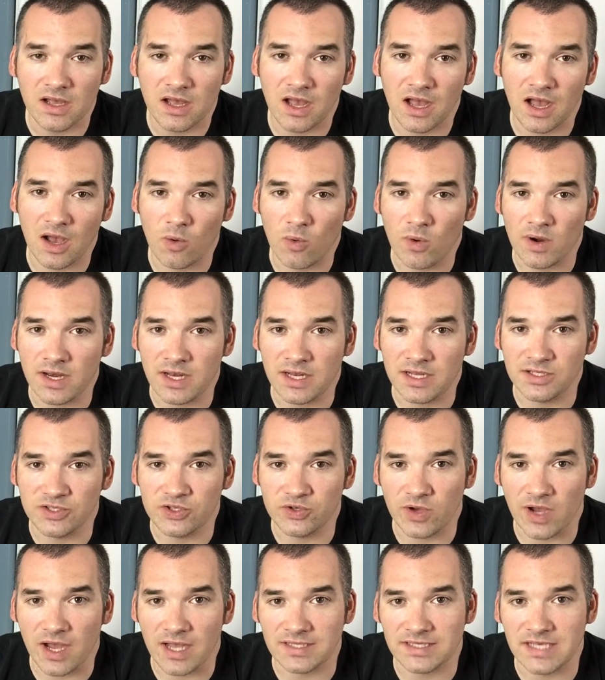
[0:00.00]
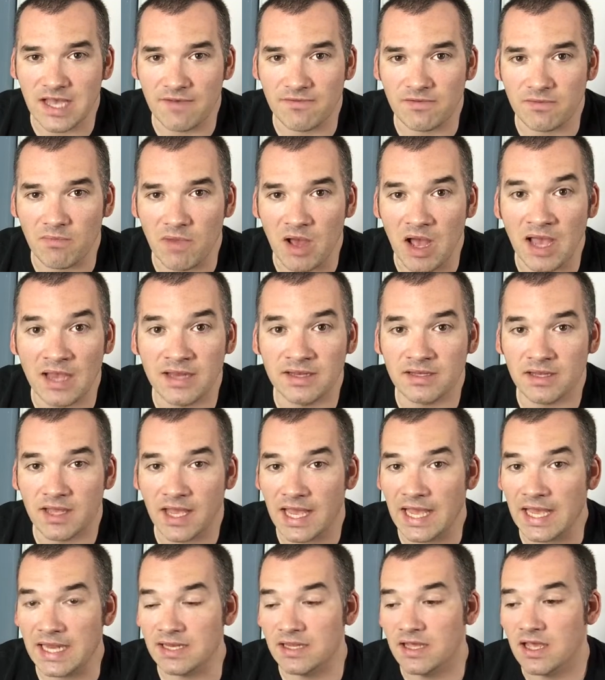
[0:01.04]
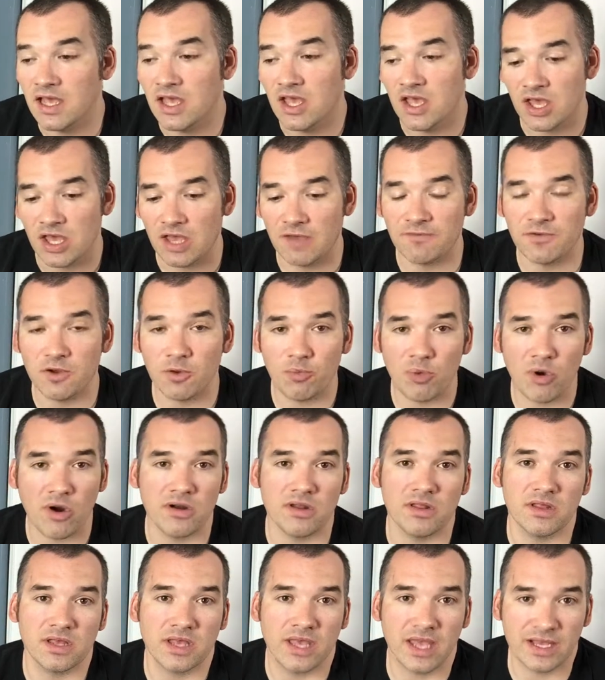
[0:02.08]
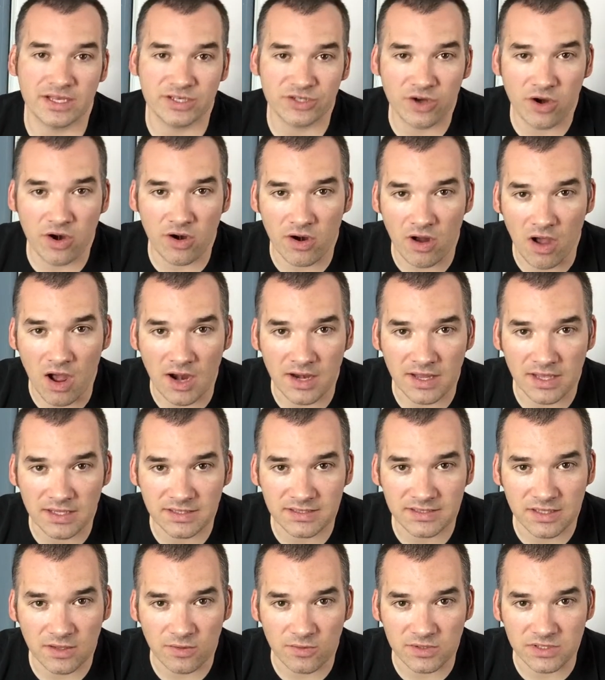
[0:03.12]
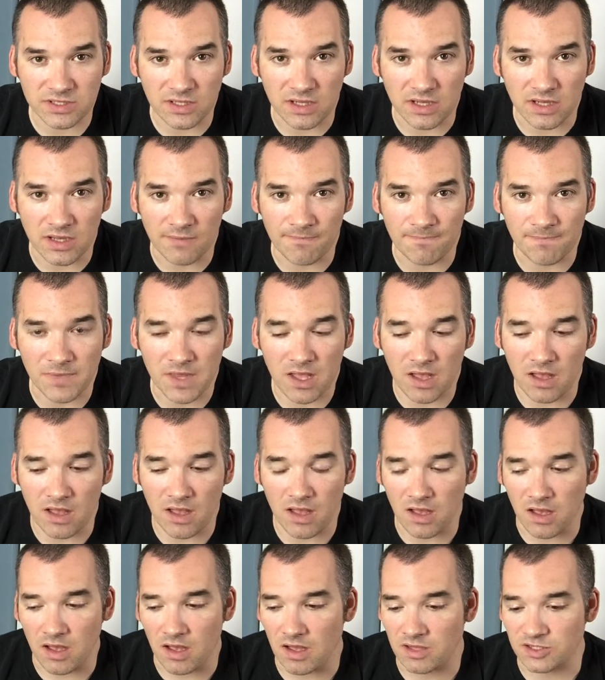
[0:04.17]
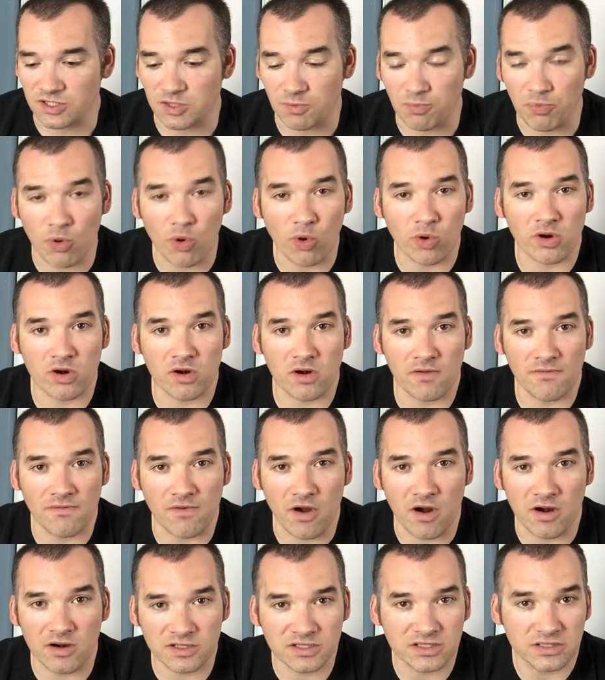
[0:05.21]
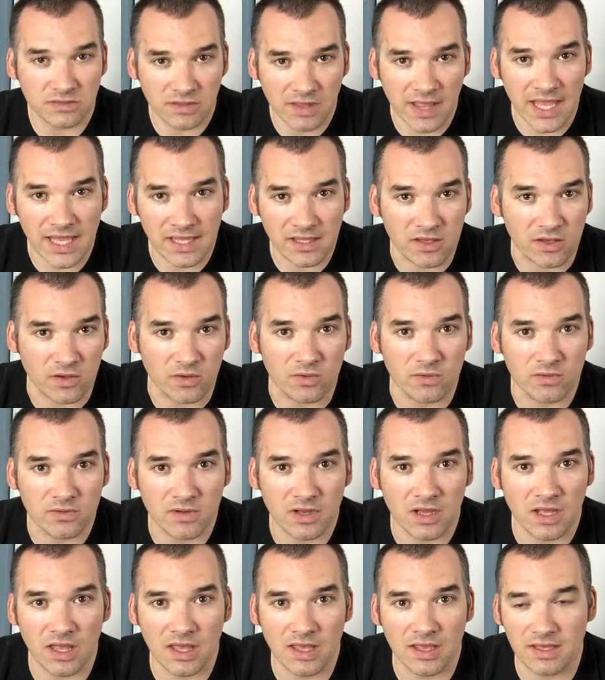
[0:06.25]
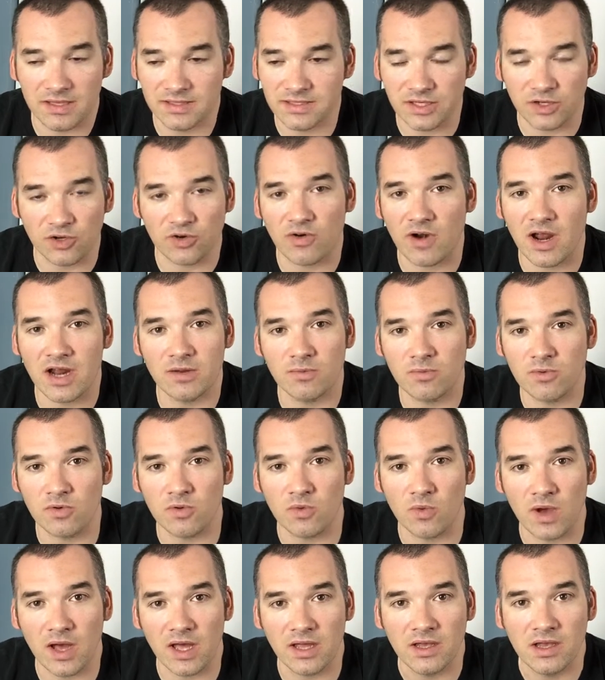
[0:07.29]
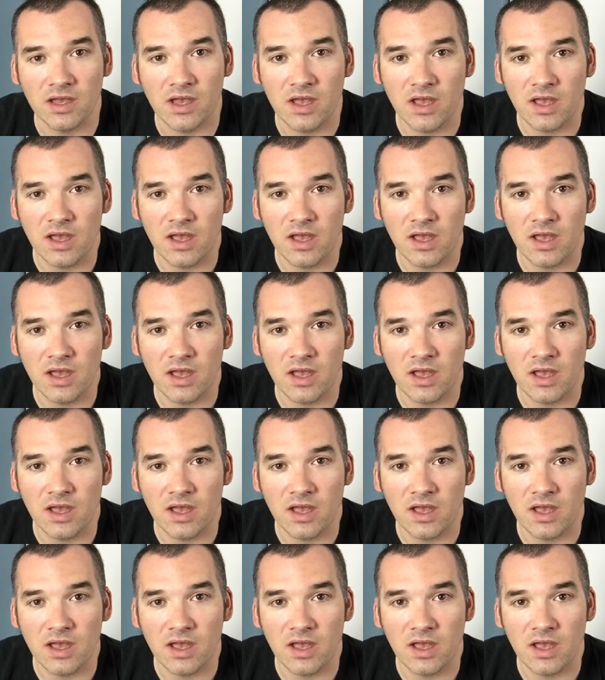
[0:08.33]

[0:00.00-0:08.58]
what it is you guys have in mind. And if you're part of the Kickstarter audience that was a supporter of ours, thank you. It's incredible what